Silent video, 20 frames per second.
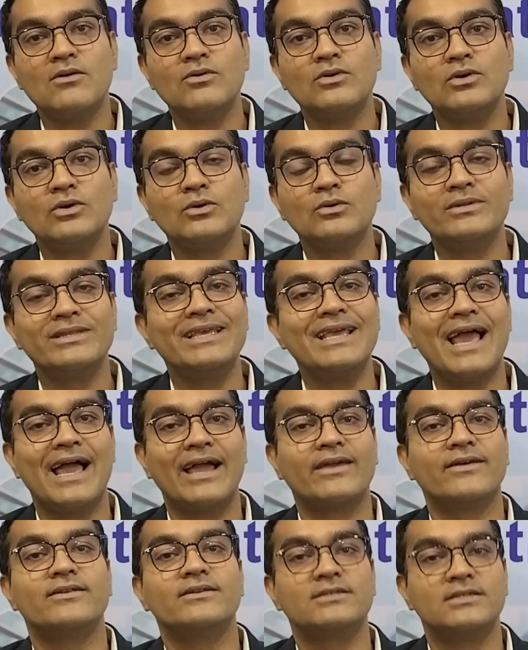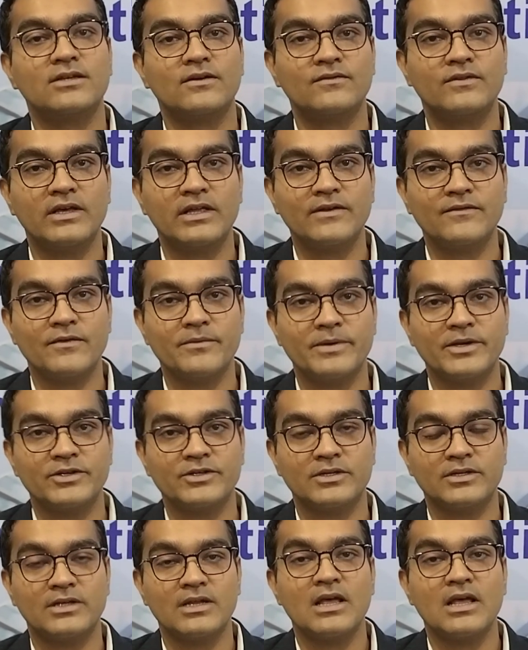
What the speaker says: to the accuracy of the information.